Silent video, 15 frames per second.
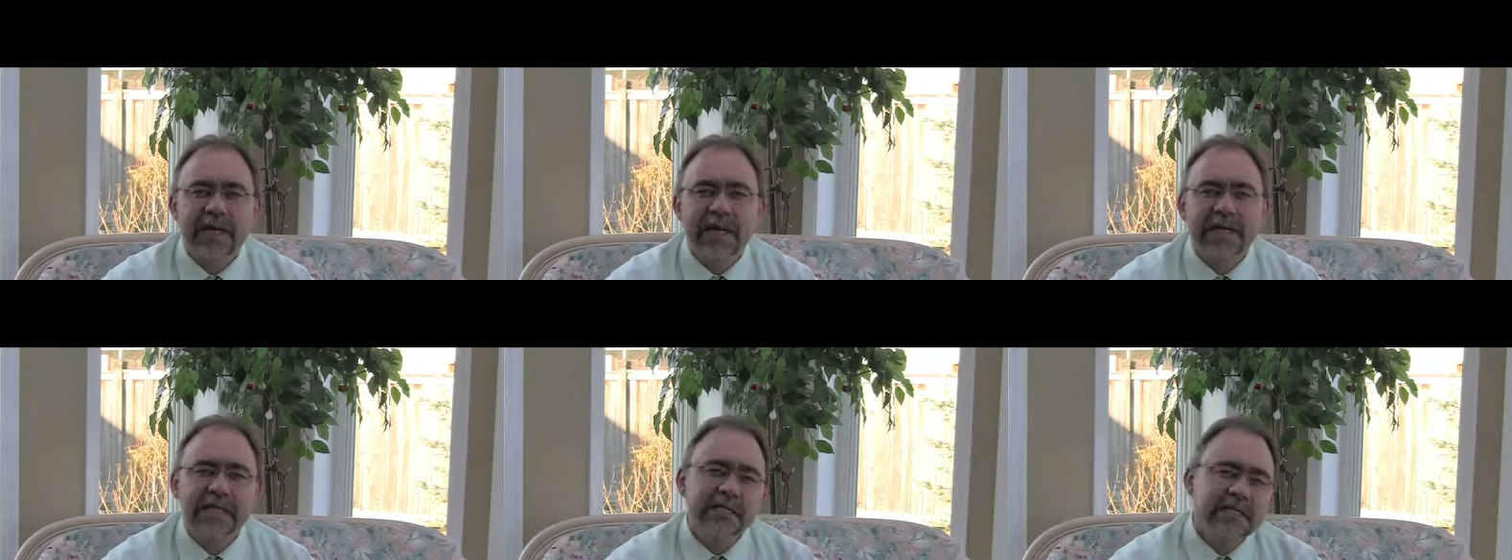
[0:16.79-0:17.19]

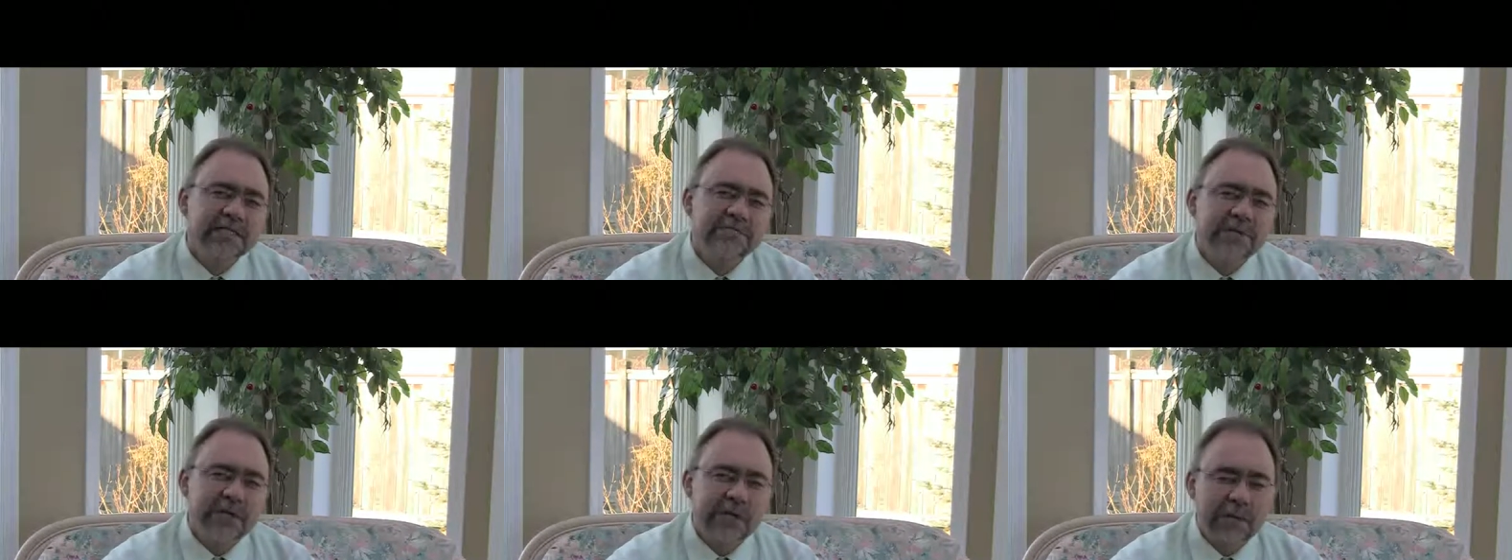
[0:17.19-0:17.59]
And in this
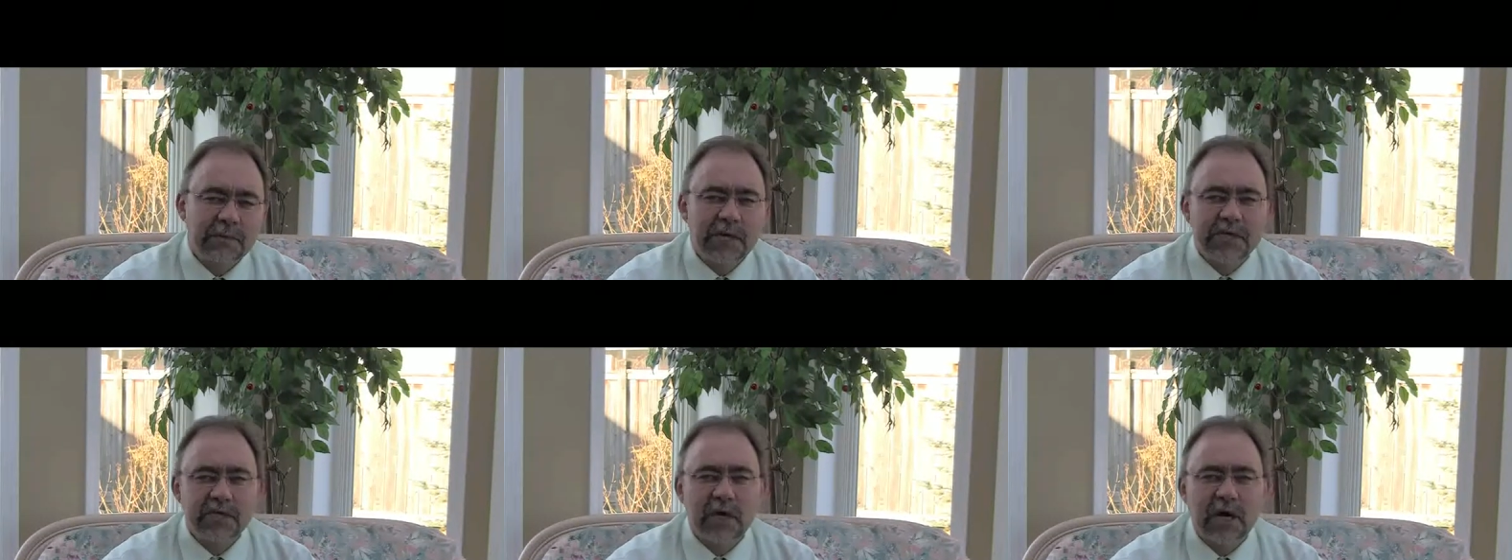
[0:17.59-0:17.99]
video, I'm
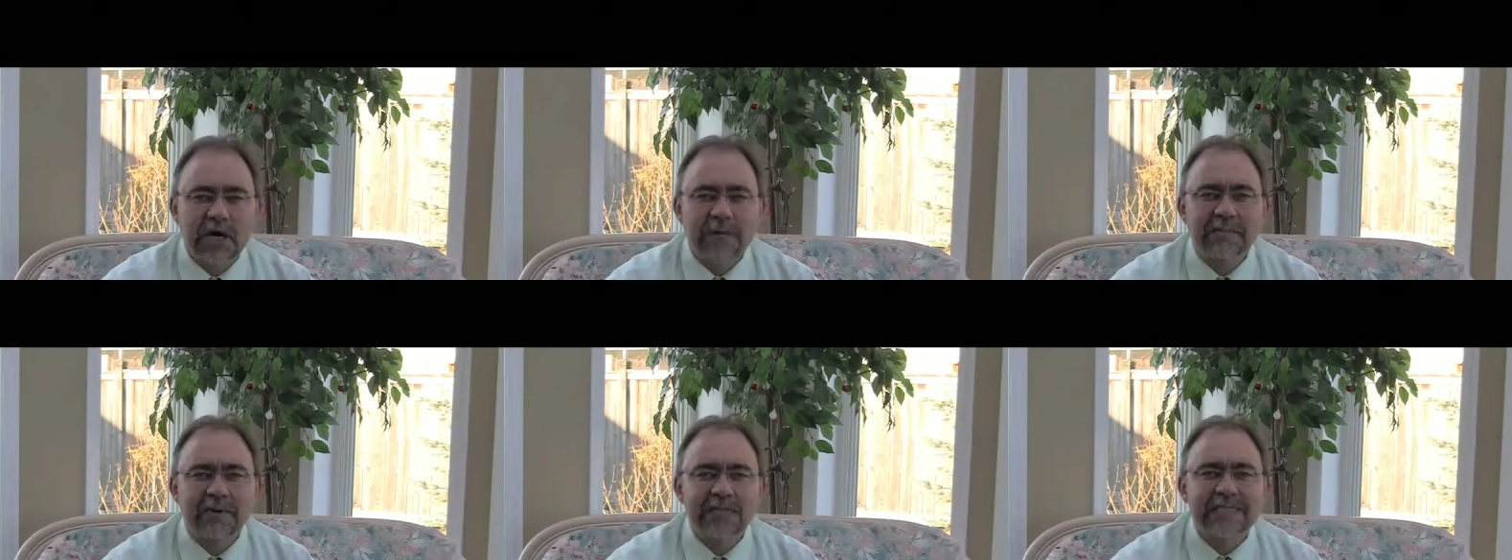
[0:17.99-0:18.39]
going to
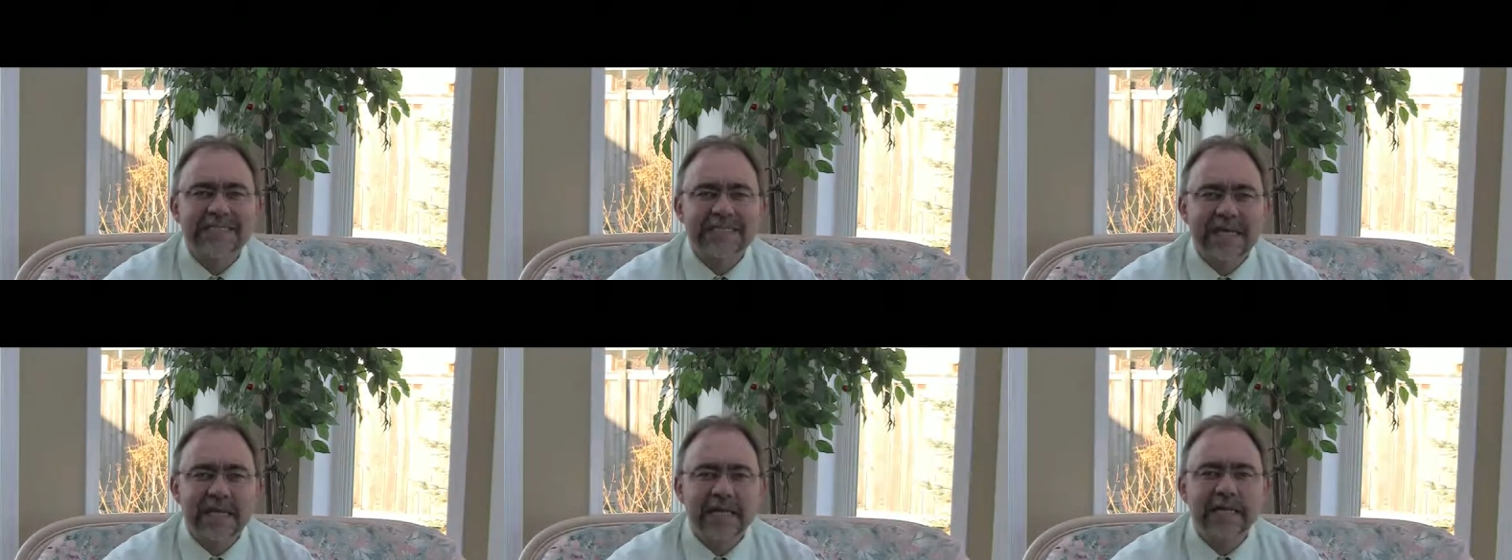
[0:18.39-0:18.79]
talk about
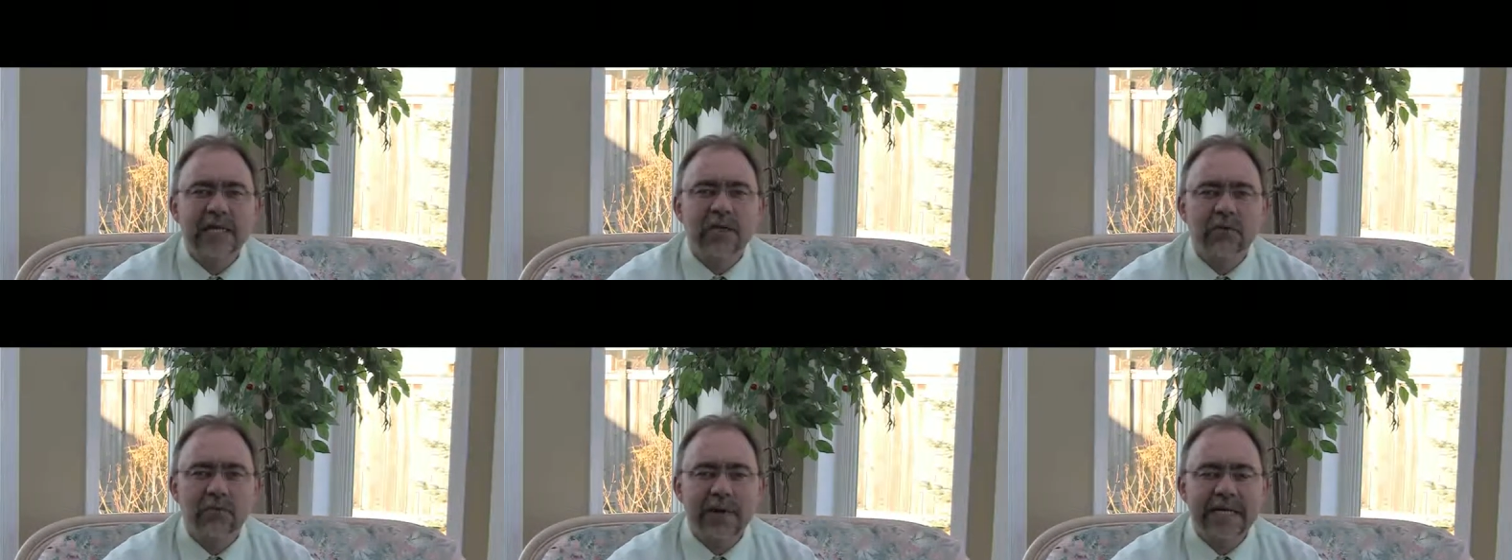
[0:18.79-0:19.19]

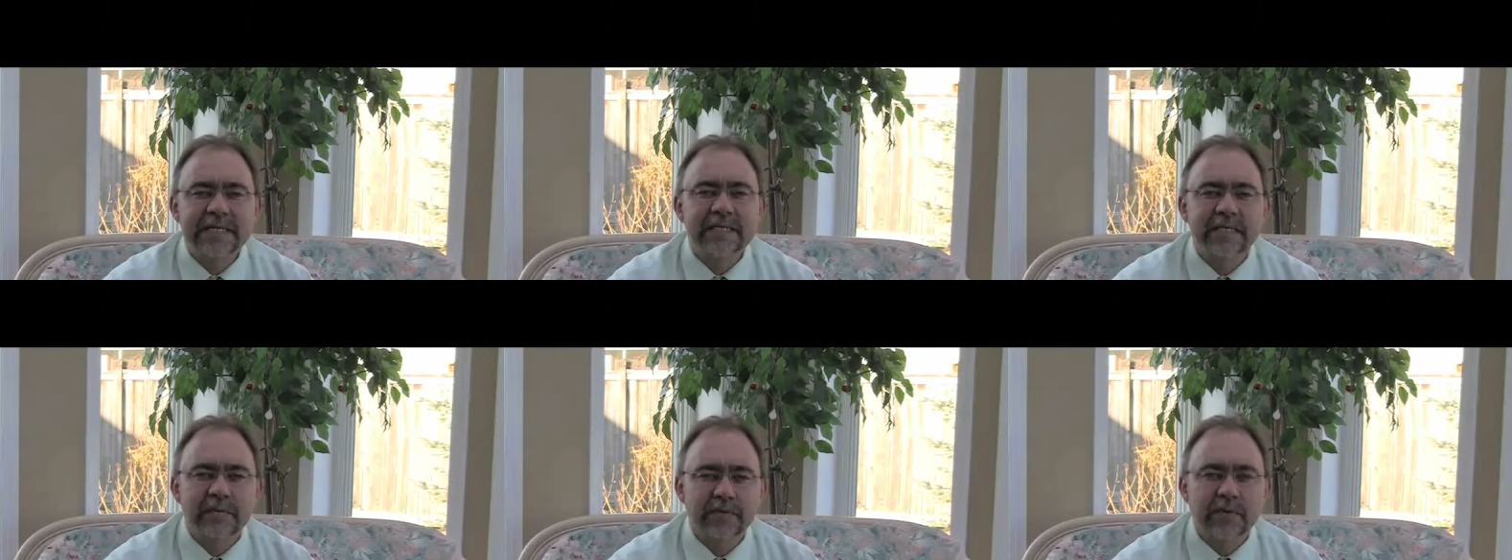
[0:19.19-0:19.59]
selling
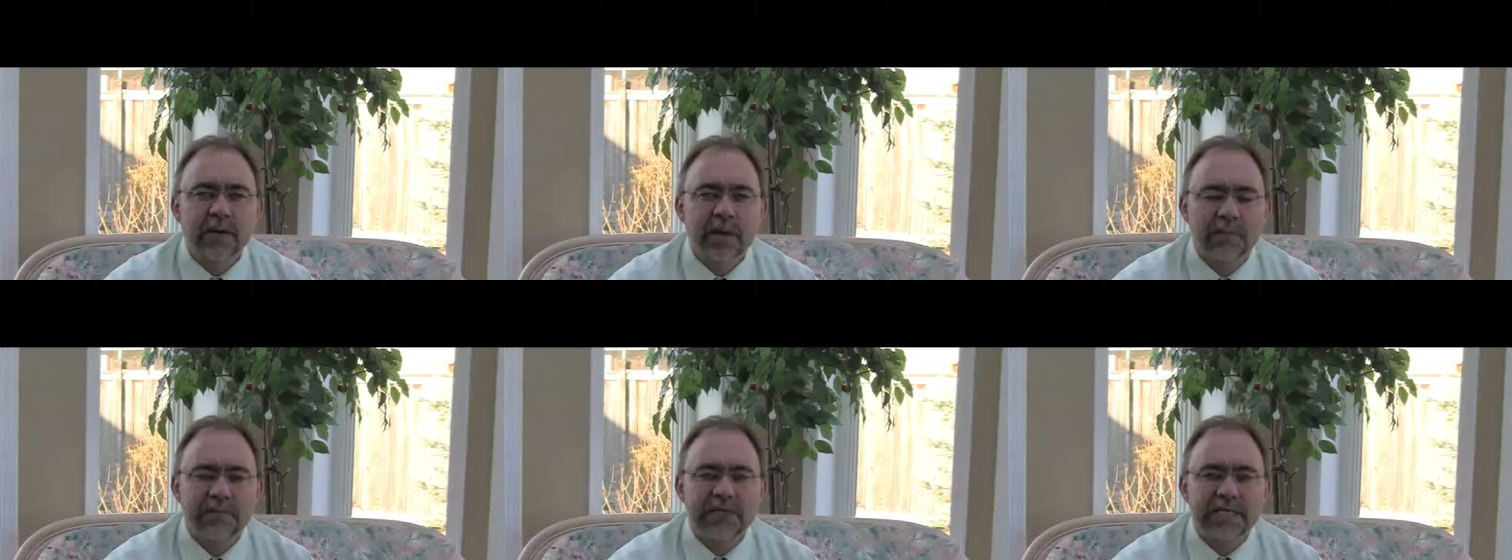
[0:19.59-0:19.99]
rental
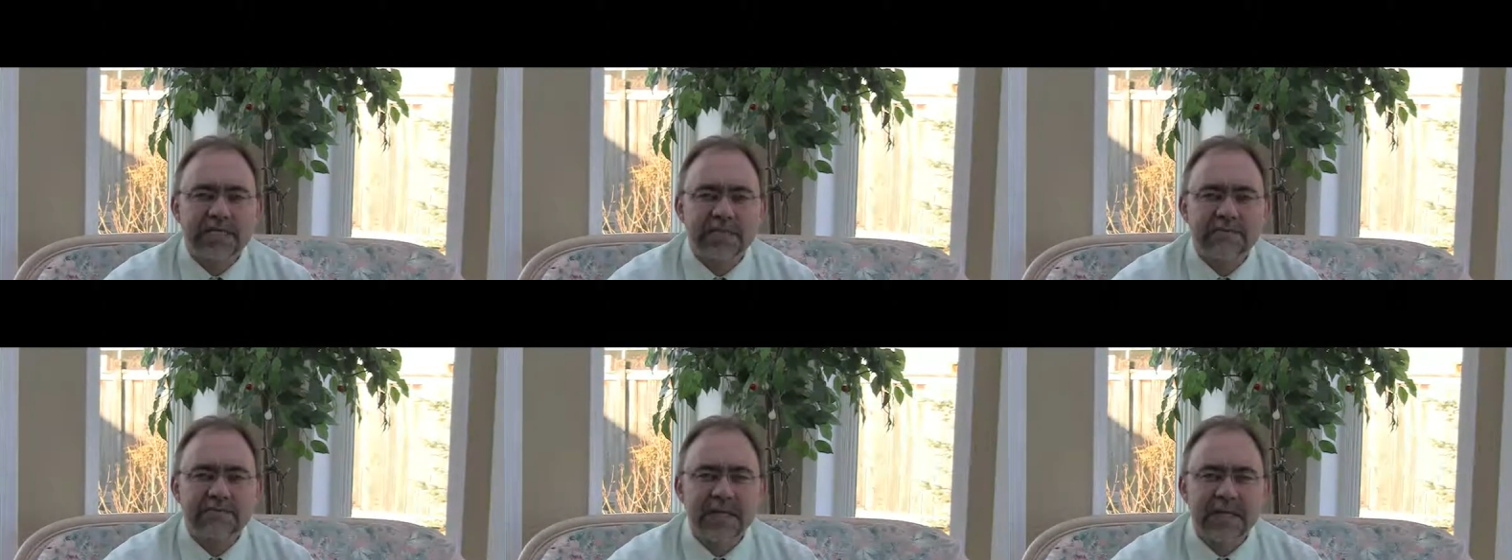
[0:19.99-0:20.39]

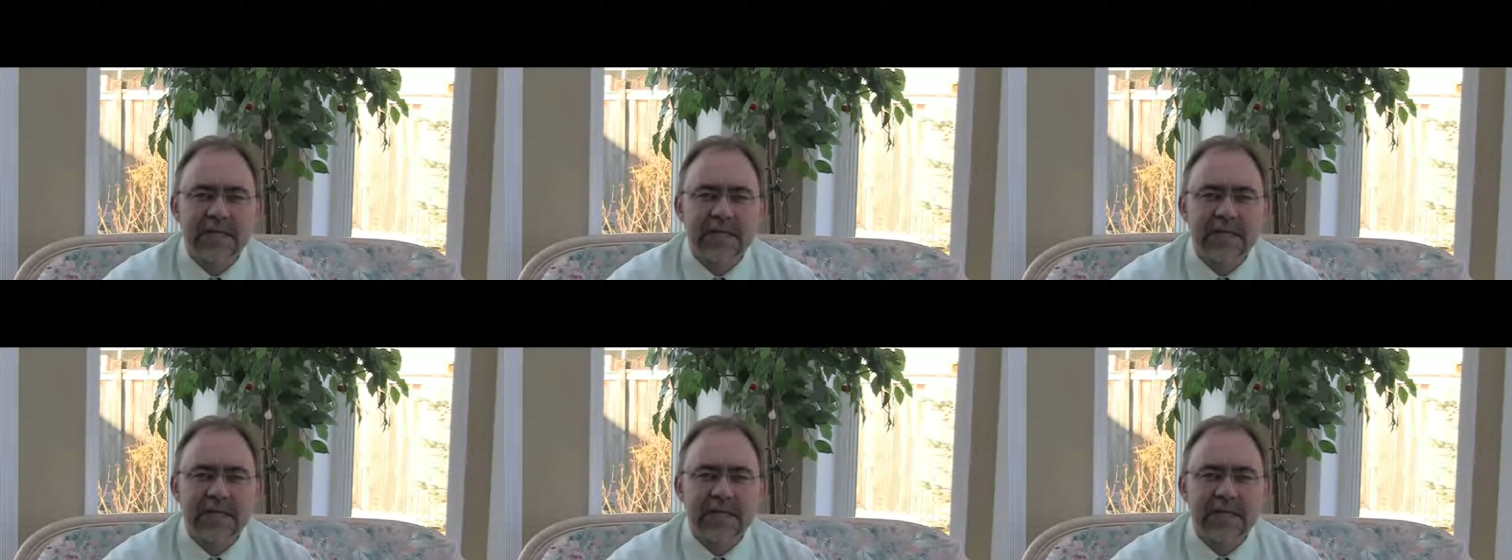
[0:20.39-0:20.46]
properties.